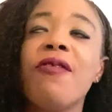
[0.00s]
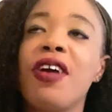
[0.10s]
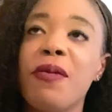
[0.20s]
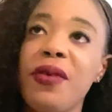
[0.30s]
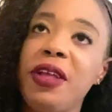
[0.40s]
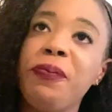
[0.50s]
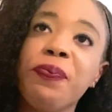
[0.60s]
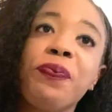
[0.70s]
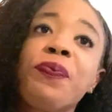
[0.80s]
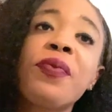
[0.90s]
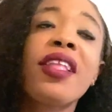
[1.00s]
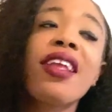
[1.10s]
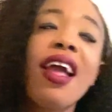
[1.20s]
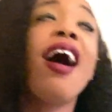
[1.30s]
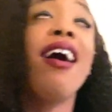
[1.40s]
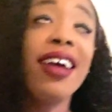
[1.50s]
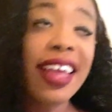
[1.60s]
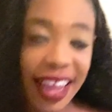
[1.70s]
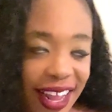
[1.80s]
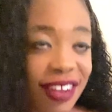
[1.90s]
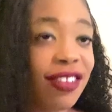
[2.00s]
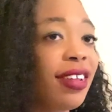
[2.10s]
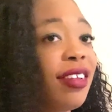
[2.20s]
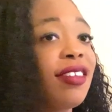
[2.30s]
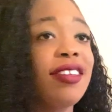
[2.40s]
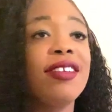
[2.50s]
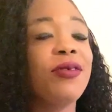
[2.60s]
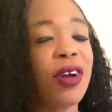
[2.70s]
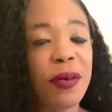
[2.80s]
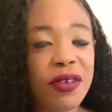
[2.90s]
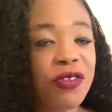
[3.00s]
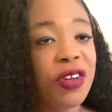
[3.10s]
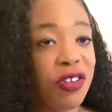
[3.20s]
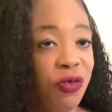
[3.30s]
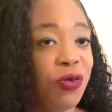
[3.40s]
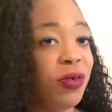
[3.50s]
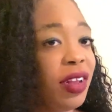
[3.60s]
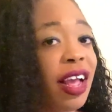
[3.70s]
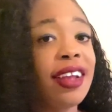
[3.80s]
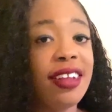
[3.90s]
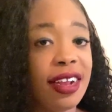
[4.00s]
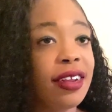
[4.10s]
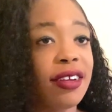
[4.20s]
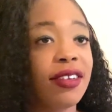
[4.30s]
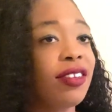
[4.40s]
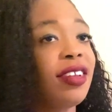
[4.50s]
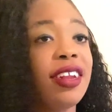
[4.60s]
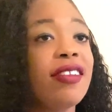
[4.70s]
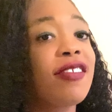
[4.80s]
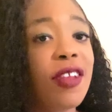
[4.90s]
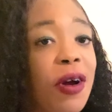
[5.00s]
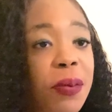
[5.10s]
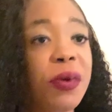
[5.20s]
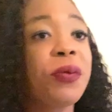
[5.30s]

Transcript: around me. Again, she's around me straight through. I tell you, she didn't stop.